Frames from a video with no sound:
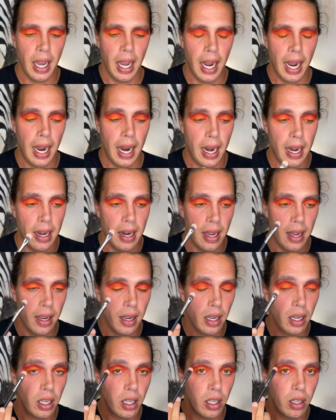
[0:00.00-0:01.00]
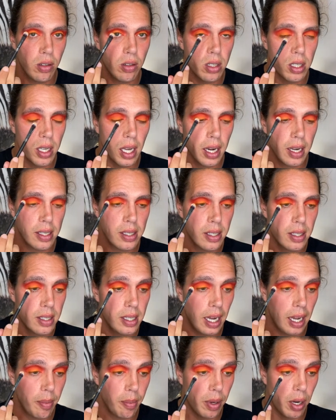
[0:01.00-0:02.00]
And you just kind of
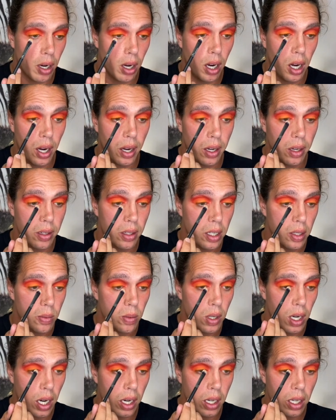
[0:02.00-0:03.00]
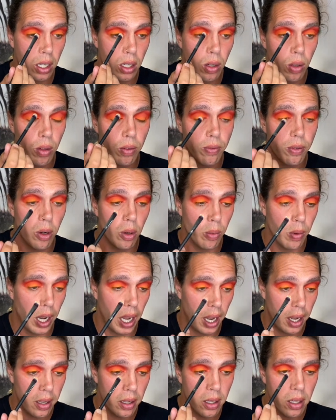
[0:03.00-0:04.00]
stamp it on, because we're not gonna go the full
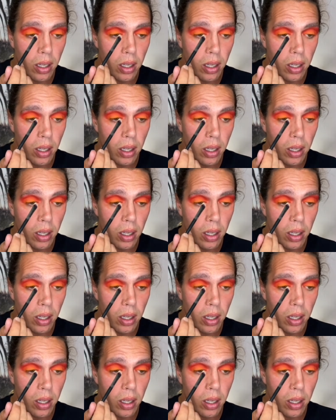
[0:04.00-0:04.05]
way.